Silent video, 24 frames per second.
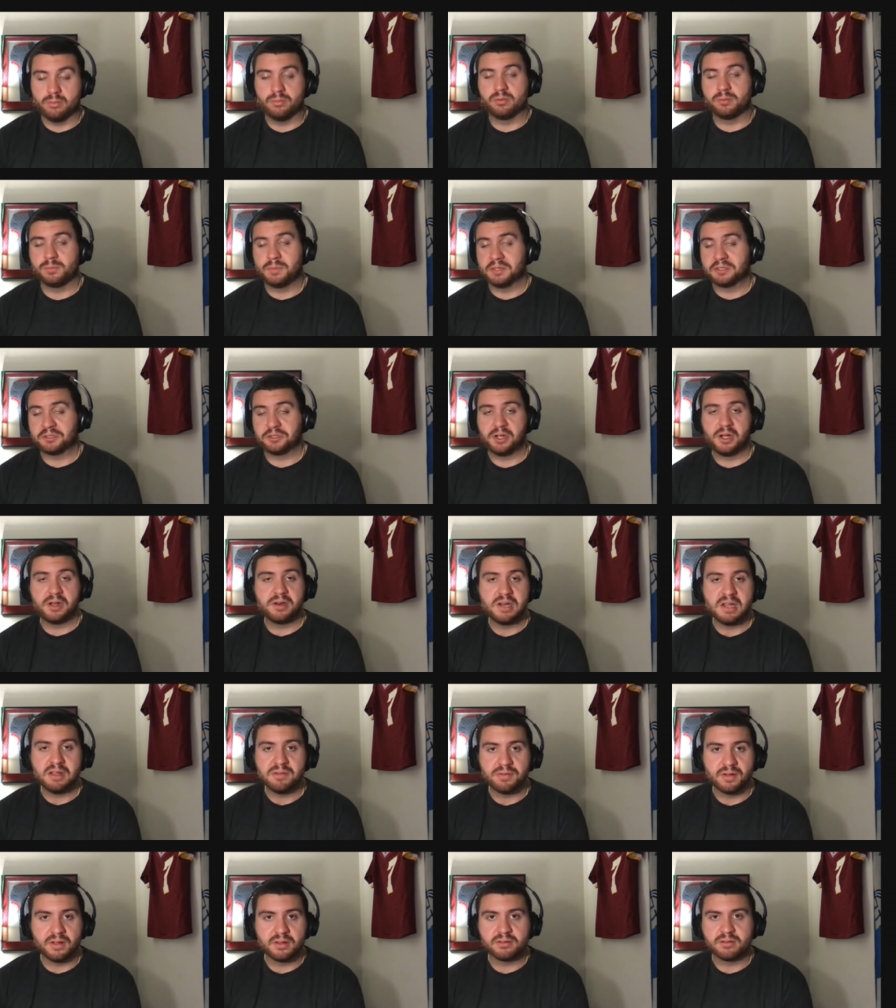especially on
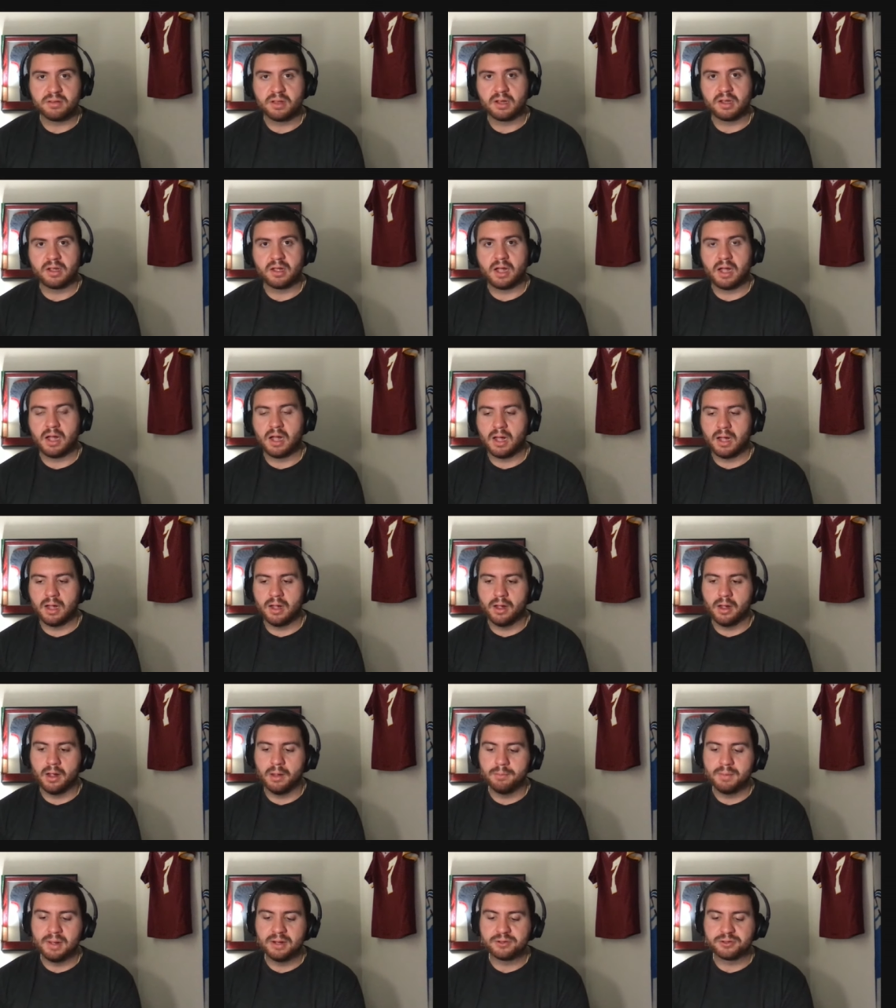defense, like I,
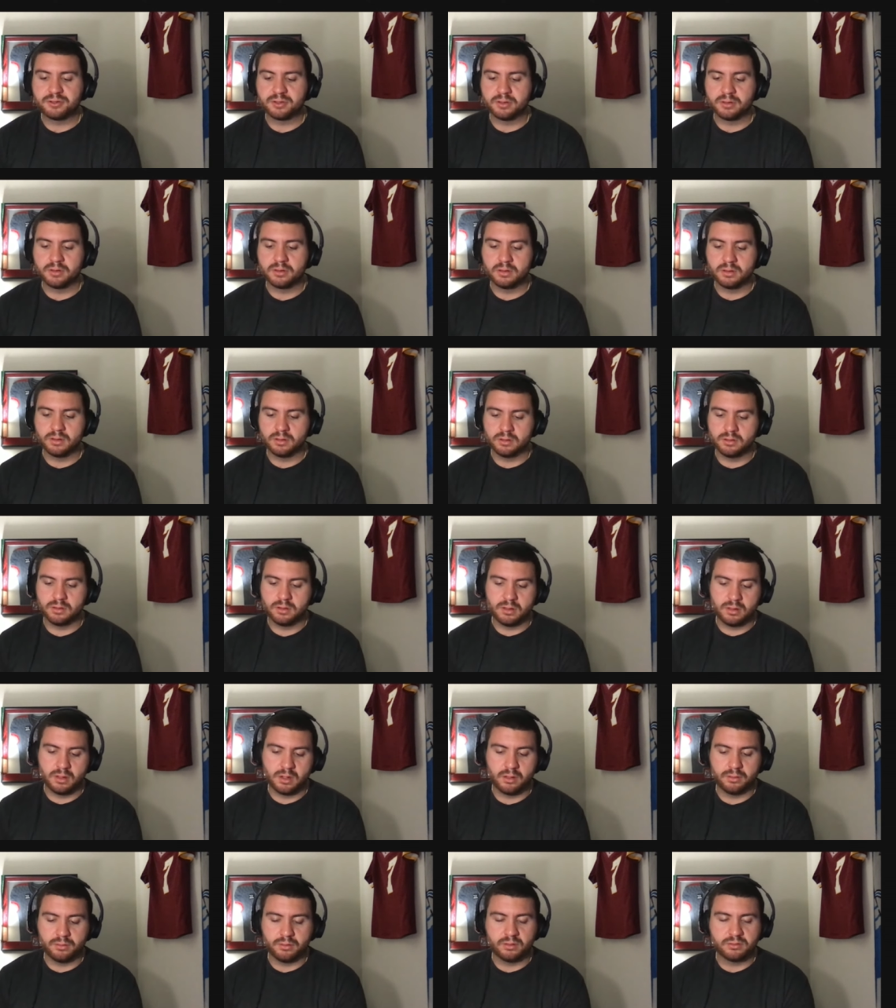I mentioned
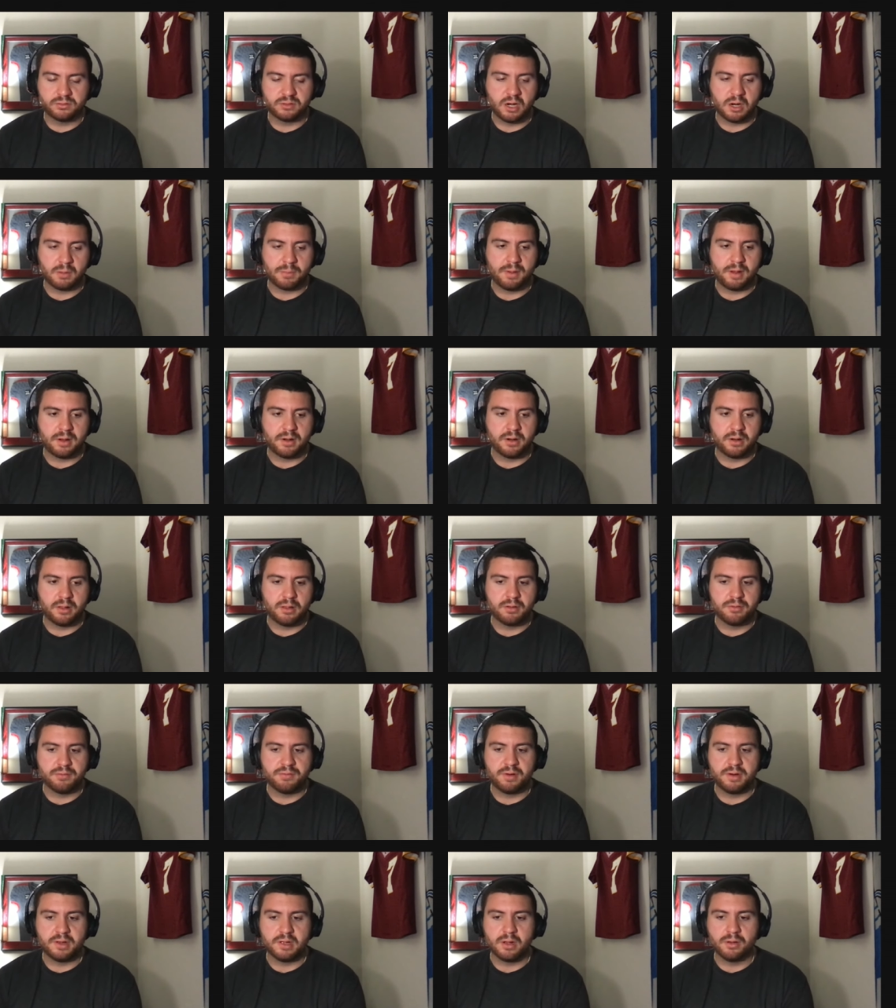I'll, I'll talk about another
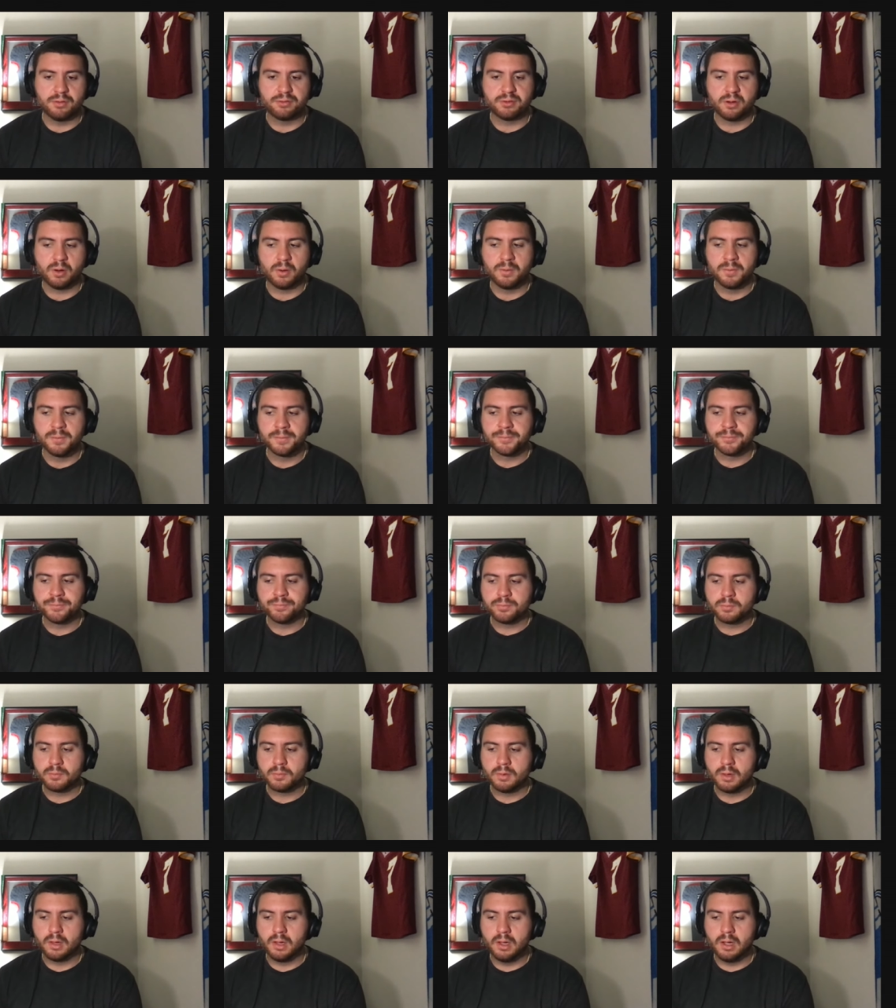video. So
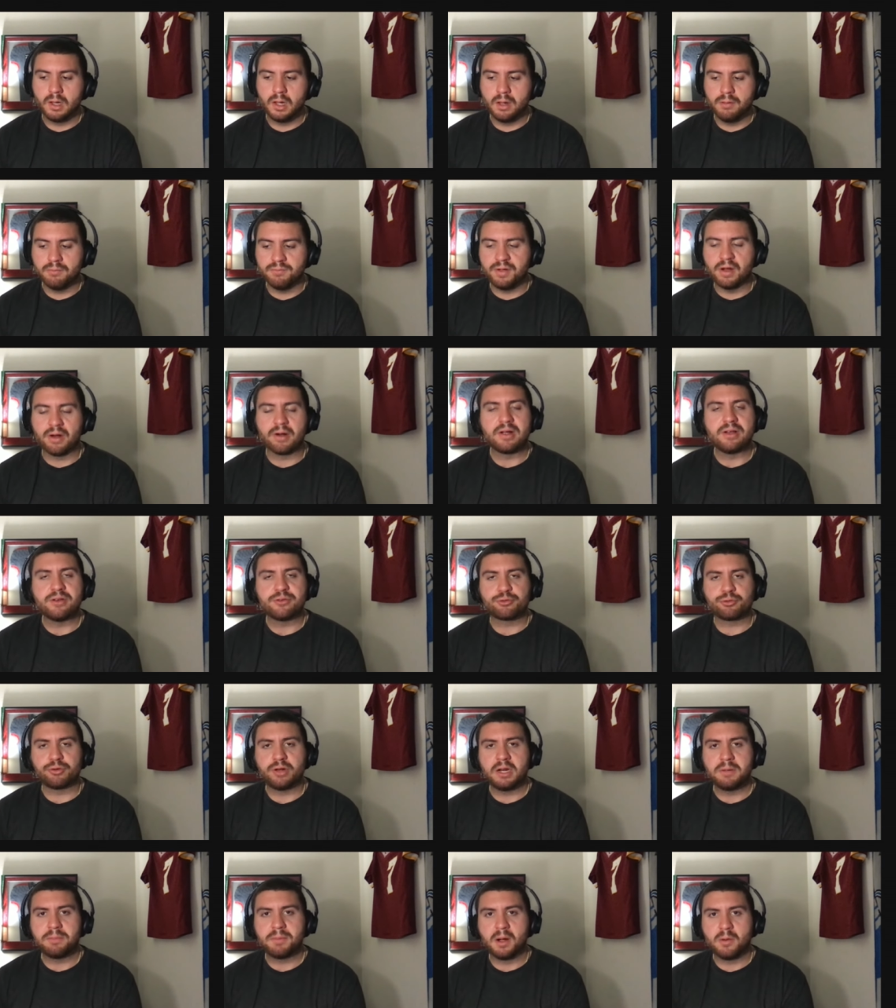very
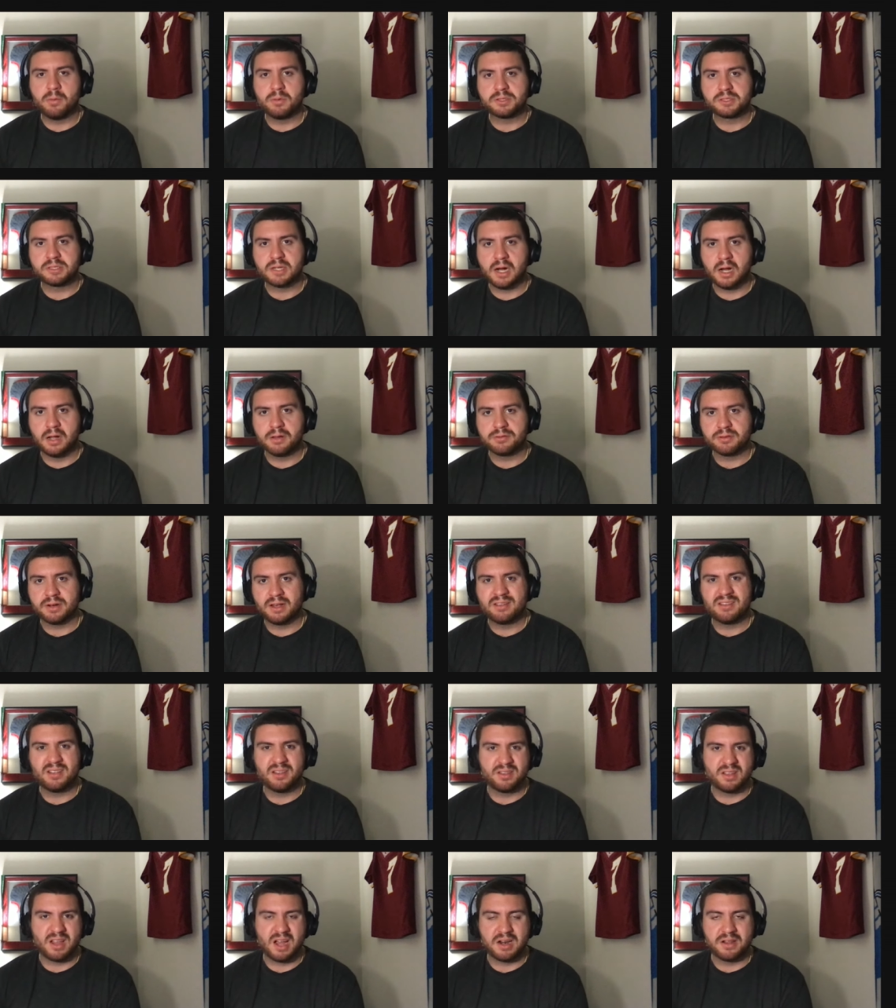intrigued by Wisconsin. I
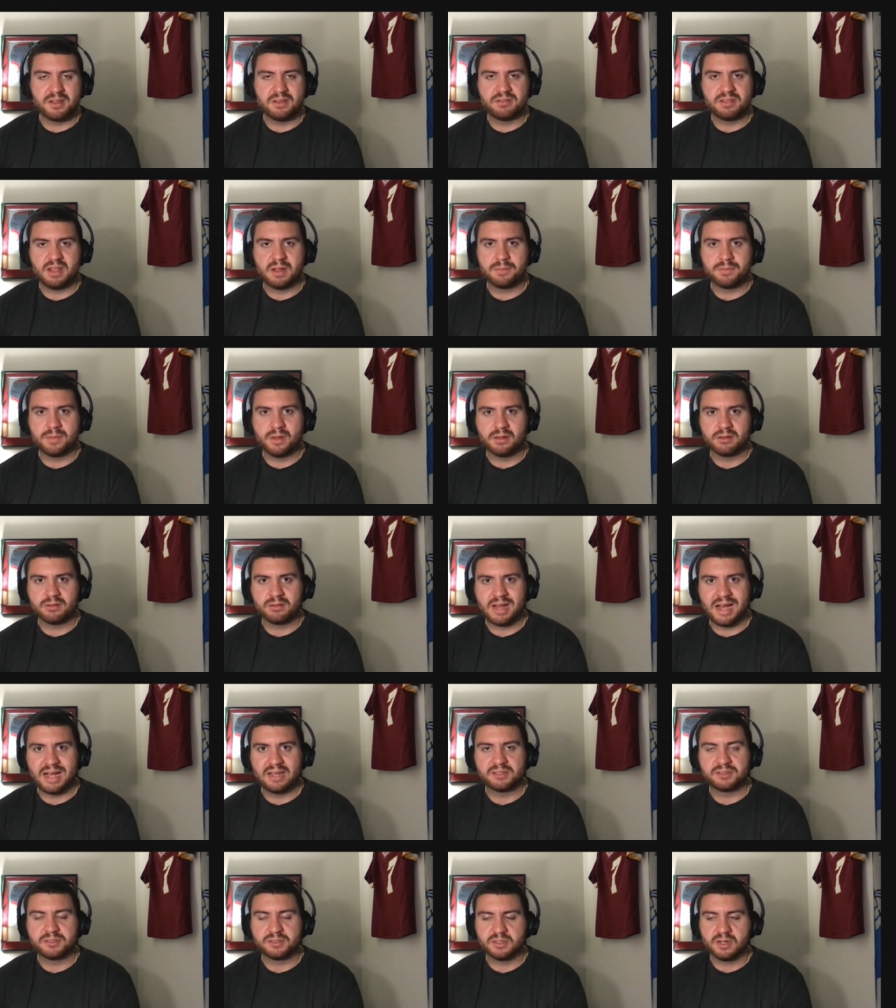said kind of the same things
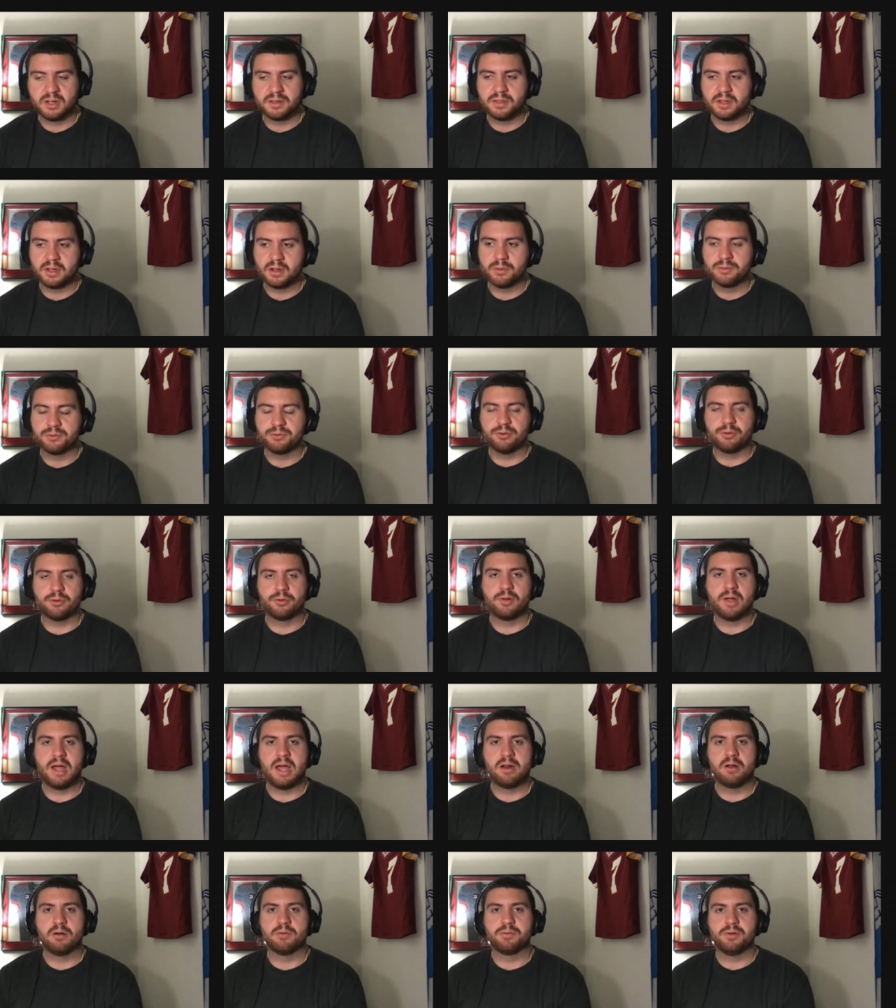last year. I think I was a little
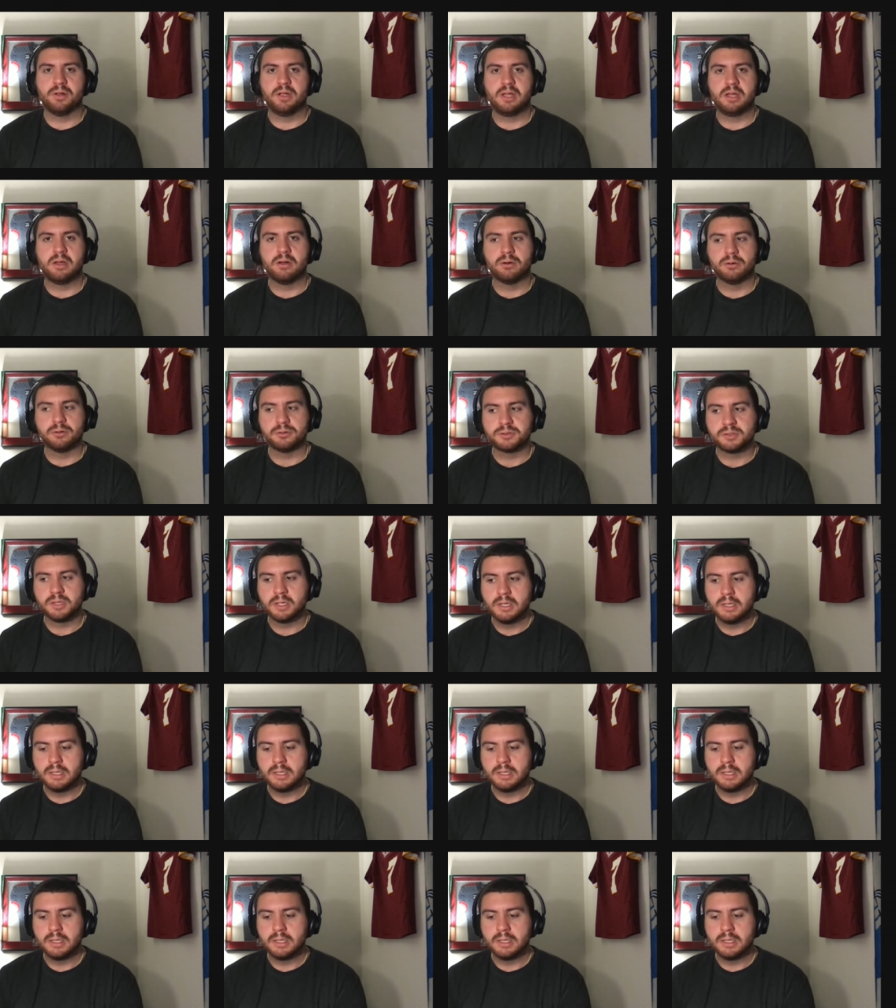head over heels,